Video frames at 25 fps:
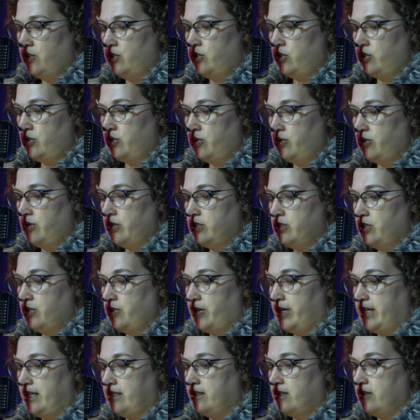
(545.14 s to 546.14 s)
due to
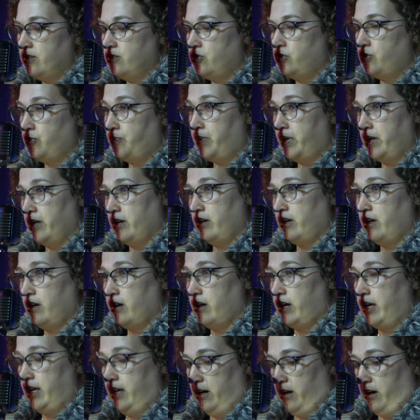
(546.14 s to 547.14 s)
his
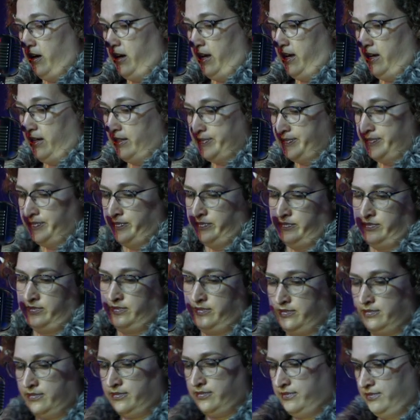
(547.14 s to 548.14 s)
superior hearing.
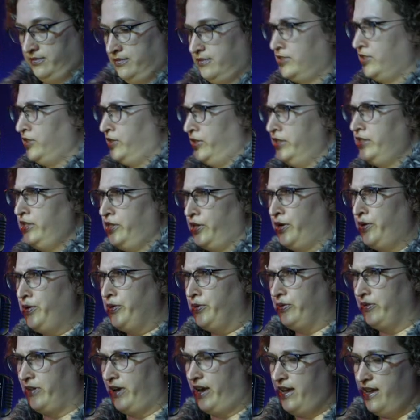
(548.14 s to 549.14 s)
Good
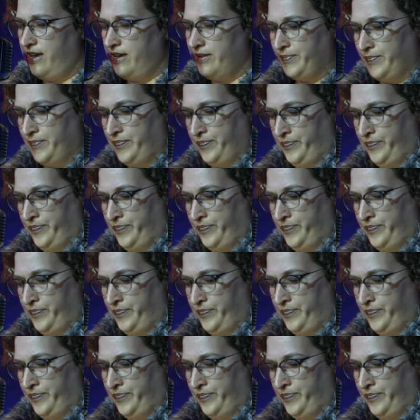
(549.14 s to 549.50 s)
goat, right?